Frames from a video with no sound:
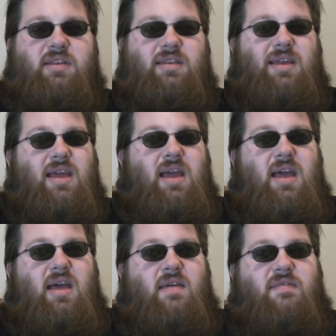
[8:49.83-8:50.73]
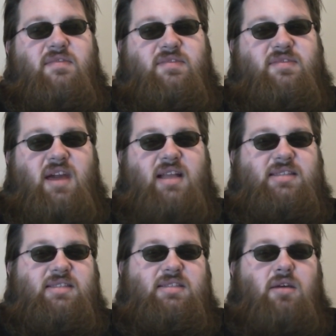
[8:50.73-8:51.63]
And
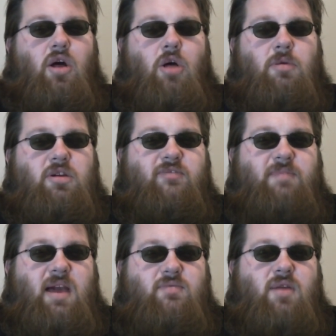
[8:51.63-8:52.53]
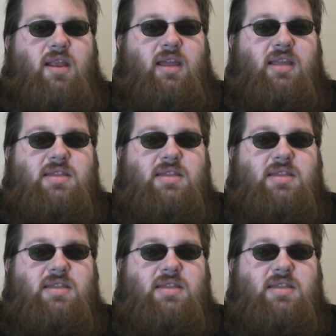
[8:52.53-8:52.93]
that's the hallmark of bad writing,